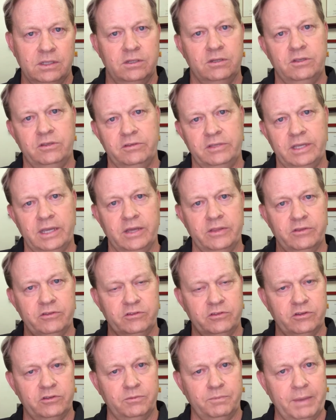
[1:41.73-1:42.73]
Do you see how
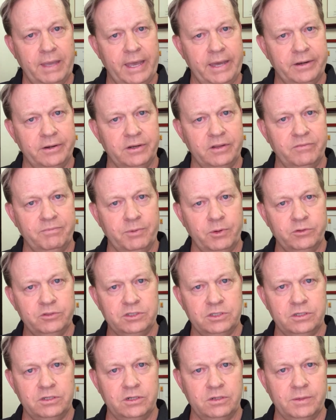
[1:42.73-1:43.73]
there's this pattern of
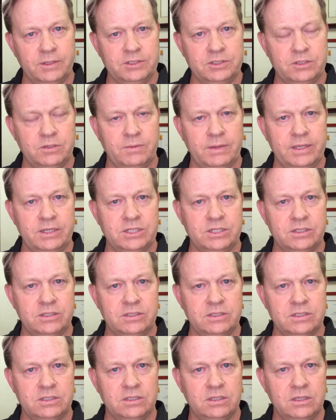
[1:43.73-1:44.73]
posterior
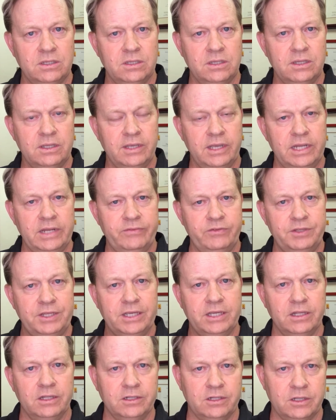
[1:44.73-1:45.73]
restorations? And if you
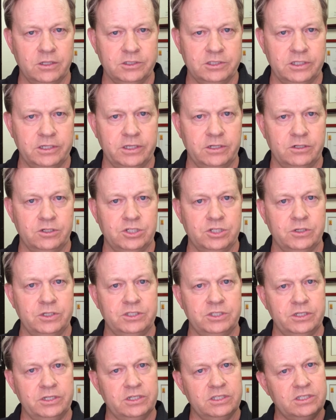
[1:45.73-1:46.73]
take a close look at our
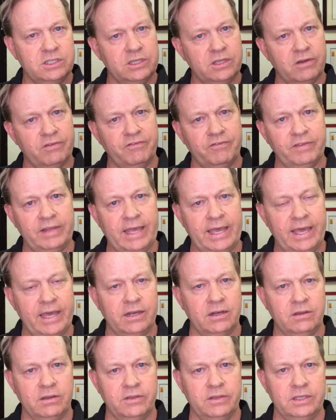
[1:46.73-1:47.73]
joints, you're going to see they're
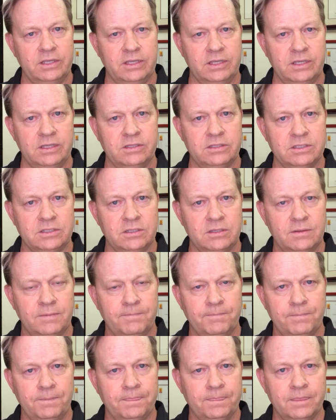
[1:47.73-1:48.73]
flat on the ends.
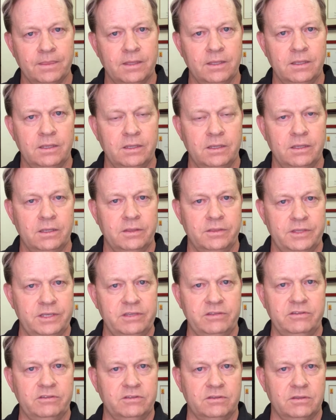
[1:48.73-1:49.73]

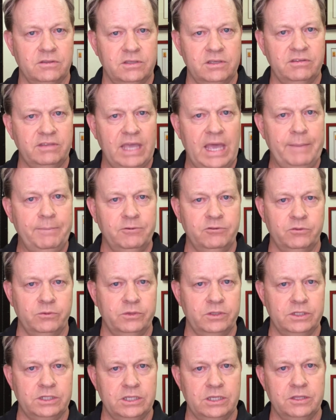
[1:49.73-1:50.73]
This happens
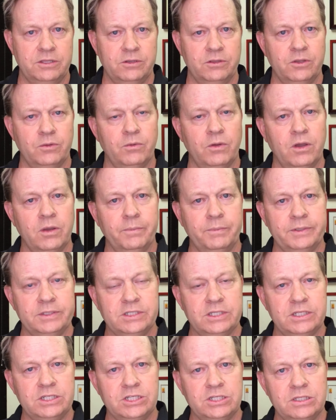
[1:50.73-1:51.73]
when the teeth are in the wrong
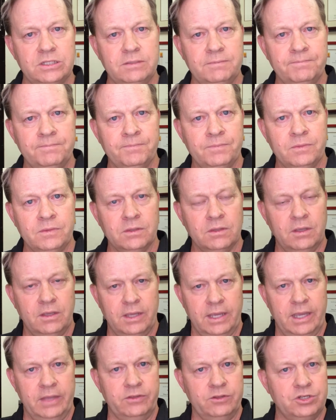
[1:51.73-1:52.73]
position
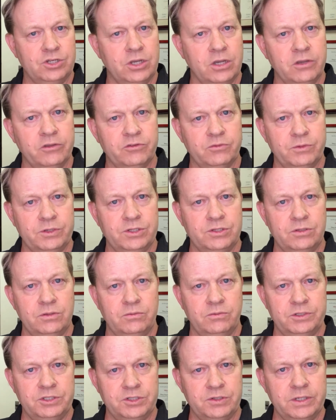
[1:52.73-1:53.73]
and the jaw is
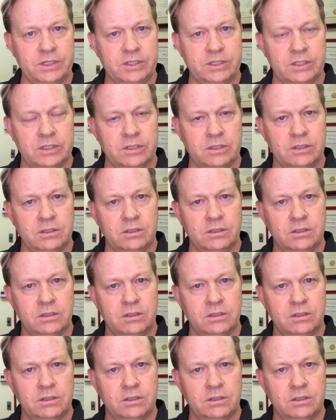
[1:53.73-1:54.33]
restricted.